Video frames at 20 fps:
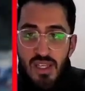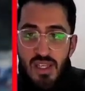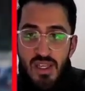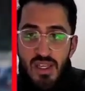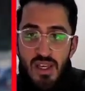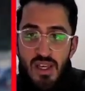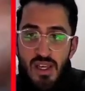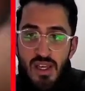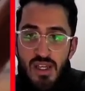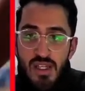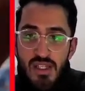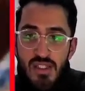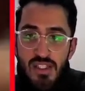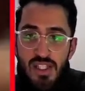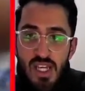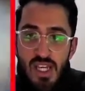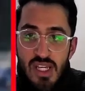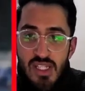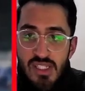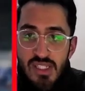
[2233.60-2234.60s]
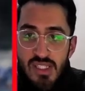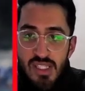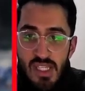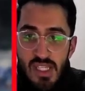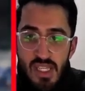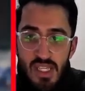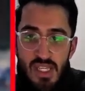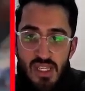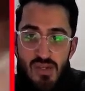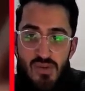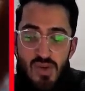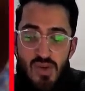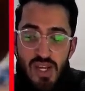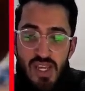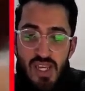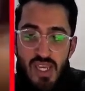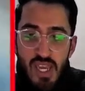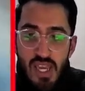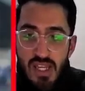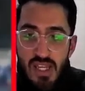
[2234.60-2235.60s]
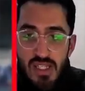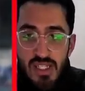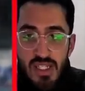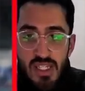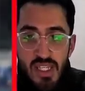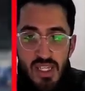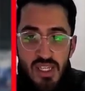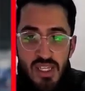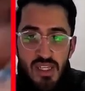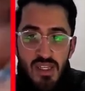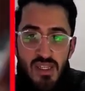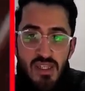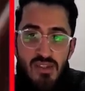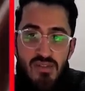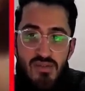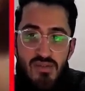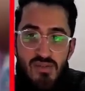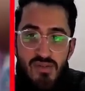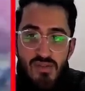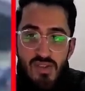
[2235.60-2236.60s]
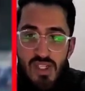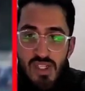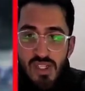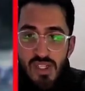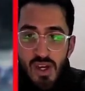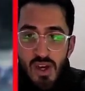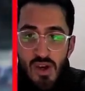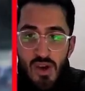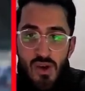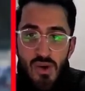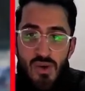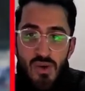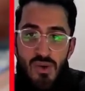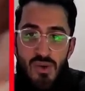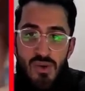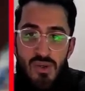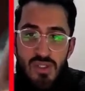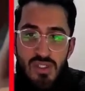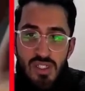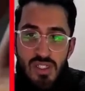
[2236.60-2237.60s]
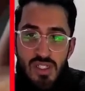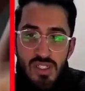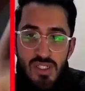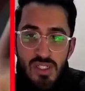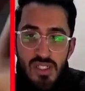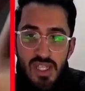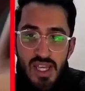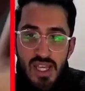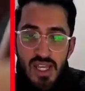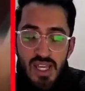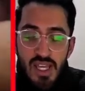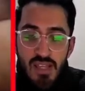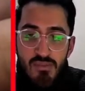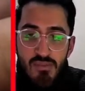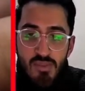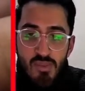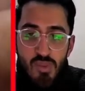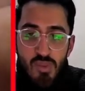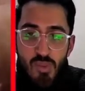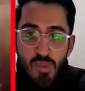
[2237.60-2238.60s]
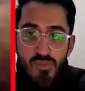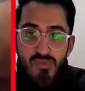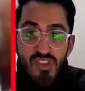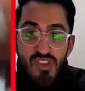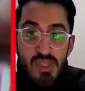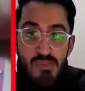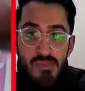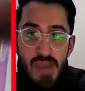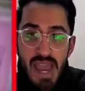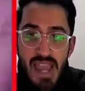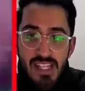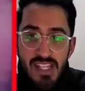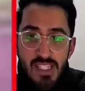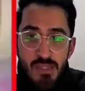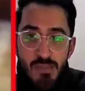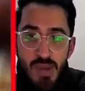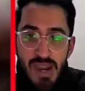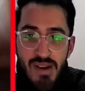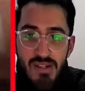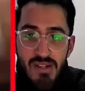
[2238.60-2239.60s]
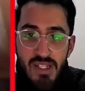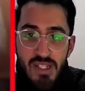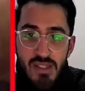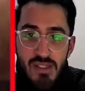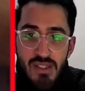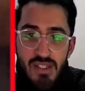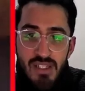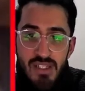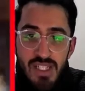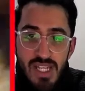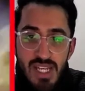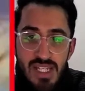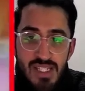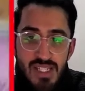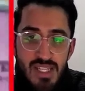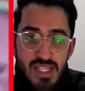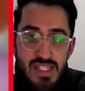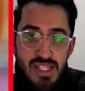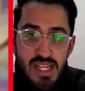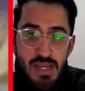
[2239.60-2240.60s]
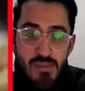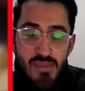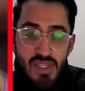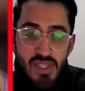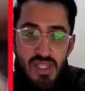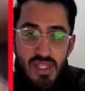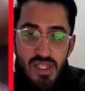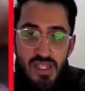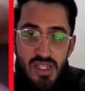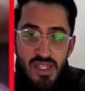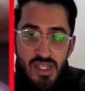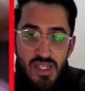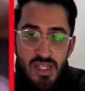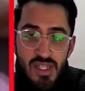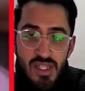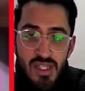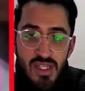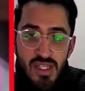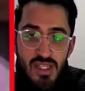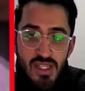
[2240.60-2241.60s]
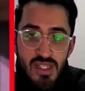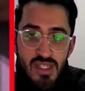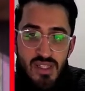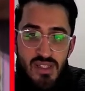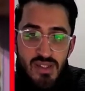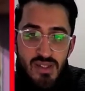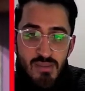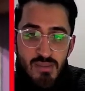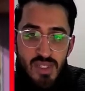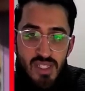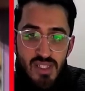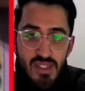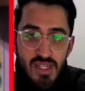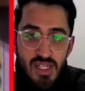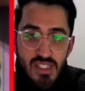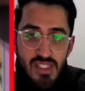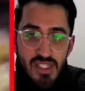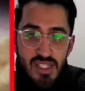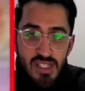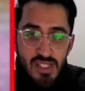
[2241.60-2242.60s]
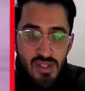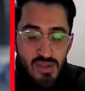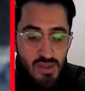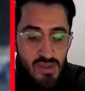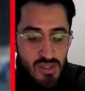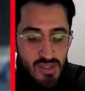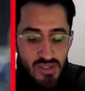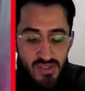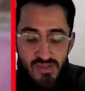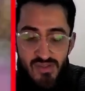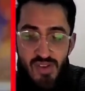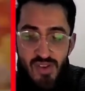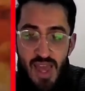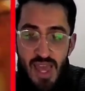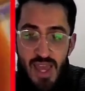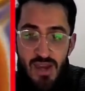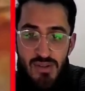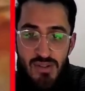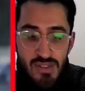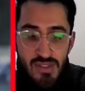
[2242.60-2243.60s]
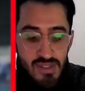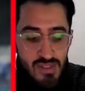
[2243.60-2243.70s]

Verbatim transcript: Uh, Chansey, Raikandy, Fidough, Dene B-Max, apparently. Look at the size of that damn thing. I mean, actually, those are flowers.